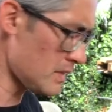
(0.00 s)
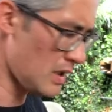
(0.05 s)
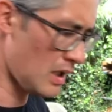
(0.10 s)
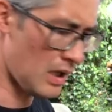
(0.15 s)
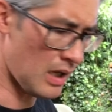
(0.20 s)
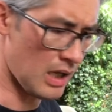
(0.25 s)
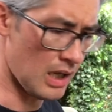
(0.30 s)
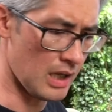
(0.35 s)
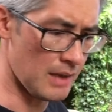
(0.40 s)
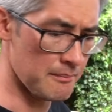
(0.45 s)

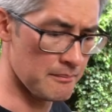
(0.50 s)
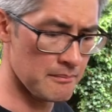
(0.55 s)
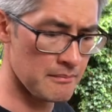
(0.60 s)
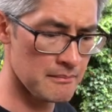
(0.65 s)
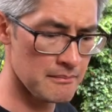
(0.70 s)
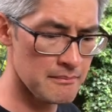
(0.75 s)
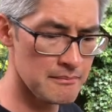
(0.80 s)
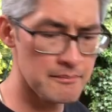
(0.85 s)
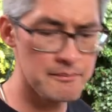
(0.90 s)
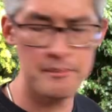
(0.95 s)

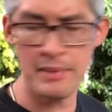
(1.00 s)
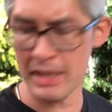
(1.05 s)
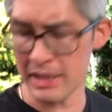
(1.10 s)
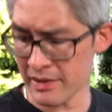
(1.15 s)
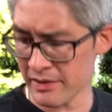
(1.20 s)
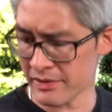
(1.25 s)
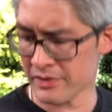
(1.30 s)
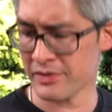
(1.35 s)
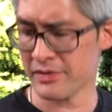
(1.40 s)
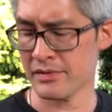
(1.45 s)
but
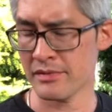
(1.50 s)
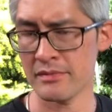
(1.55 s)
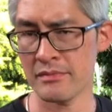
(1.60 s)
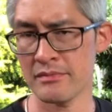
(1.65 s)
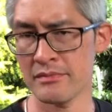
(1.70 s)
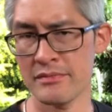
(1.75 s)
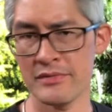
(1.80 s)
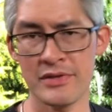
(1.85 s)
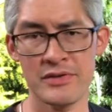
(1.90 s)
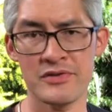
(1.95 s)
it's
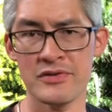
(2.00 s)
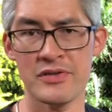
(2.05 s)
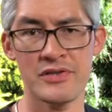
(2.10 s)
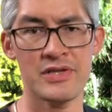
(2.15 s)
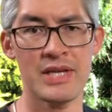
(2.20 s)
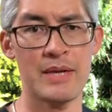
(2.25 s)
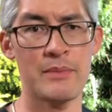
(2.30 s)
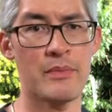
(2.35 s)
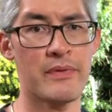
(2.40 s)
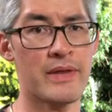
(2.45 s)
the
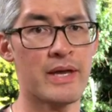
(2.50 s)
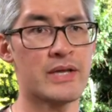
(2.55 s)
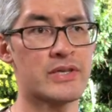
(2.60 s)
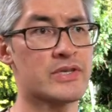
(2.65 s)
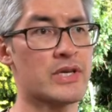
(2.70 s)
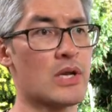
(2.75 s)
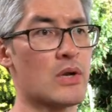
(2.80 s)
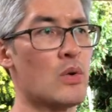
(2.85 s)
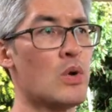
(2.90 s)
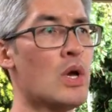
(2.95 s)
same with their
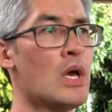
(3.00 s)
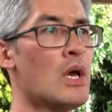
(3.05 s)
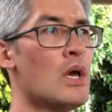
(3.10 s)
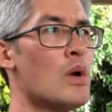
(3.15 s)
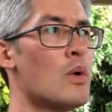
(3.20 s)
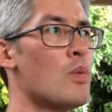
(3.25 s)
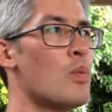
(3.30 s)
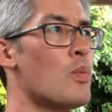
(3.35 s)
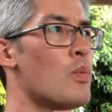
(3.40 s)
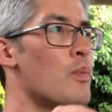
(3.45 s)
channel.
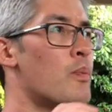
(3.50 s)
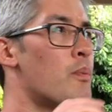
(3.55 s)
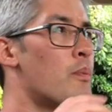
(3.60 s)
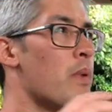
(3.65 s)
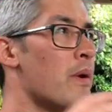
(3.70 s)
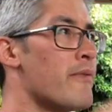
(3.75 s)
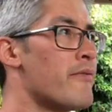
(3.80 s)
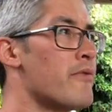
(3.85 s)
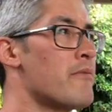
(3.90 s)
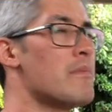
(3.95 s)

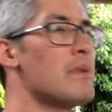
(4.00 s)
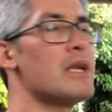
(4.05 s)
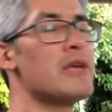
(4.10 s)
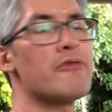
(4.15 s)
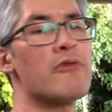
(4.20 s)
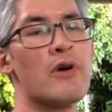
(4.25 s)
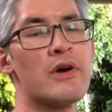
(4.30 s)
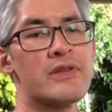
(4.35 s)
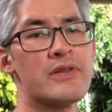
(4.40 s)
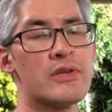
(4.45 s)
By
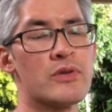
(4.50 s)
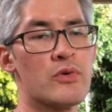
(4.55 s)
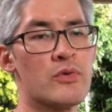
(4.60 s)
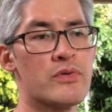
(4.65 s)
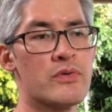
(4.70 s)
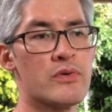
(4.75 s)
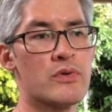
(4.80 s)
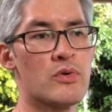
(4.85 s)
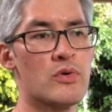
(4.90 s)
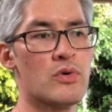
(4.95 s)
familiarizing
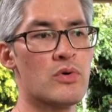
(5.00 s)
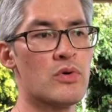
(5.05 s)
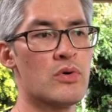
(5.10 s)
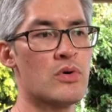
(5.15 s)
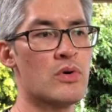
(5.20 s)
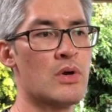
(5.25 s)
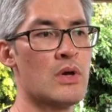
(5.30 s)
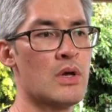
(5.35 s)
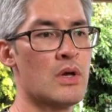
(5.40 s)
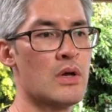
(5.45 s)

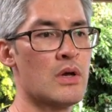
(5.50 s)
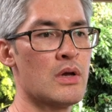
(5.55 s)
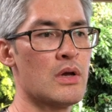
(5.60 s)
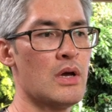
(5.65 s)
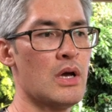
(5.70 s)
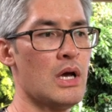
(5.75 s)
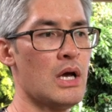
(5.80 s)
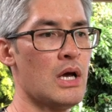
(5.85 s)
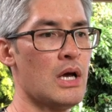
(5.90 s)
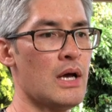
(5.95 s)

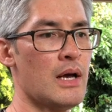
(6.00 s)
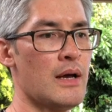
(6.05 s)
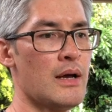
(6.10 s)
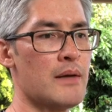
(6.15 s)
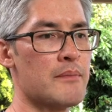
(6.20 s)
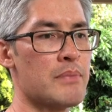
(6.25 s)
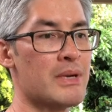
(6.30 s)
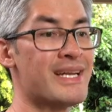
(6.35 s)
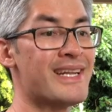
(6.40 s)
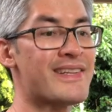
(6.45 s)

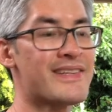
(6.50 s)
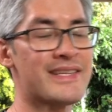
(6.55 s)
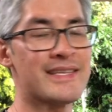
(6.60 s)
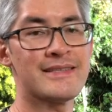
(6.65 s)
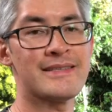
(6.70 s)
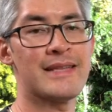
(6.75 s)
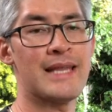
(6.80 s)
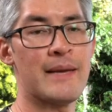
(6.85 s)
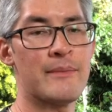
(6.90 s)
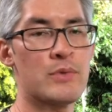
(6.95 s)
by listening
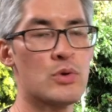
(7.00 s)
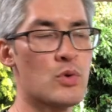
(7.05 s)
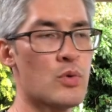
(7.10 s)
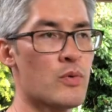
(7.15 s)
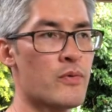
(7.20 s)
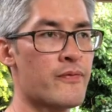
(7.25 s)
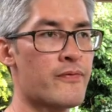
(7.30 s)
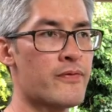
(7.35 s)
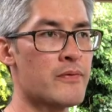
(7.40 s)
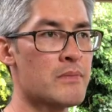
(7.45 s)
to them, you'll
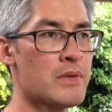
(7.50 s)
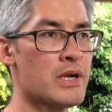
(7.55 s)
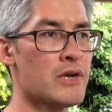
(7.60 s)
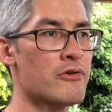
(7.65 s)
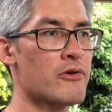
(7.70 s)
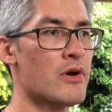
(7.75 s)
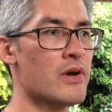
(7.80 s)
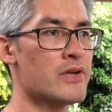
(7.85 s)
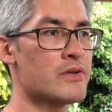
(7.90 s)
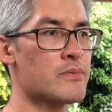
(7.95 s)

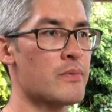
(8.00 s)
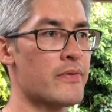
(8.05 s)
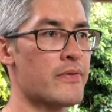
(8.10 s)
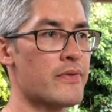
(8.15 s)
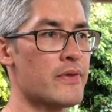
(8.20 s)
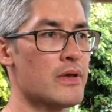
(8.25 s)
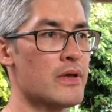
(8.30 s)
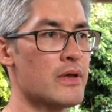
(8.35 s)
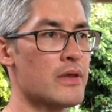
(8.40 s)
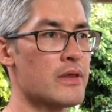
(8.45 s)
familiarize with
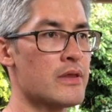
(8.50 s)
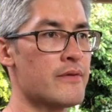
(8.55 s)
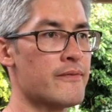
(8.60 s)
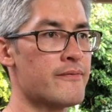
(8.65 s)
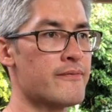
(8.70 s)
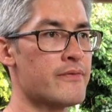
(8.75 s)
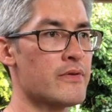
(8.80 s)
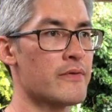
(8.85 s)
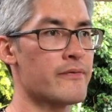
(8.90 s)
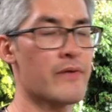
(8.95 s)
the
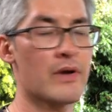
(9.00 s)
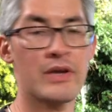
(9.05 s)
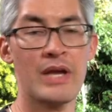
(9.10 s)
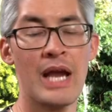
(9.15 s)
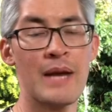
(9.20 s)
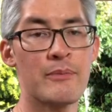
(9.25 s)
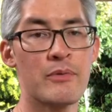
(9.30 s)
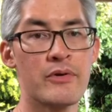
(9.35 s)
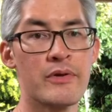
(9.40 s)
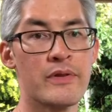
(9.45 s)

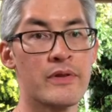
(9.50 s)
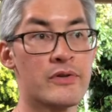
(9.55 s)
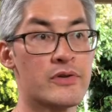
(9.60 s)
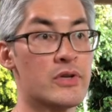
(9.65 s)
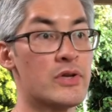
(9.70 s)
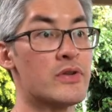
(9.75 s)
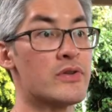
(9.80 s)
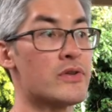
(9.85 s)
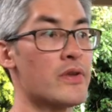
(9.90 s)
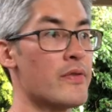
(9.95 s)
vocabulary that's
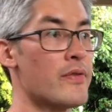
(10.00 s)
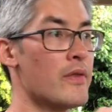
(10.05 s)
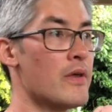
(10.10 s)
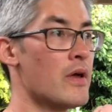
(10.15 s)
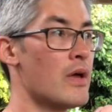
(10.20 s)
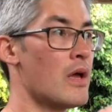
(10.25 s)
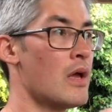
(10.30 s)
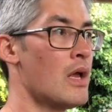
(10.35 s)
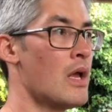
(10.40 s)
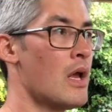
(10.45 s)
used and the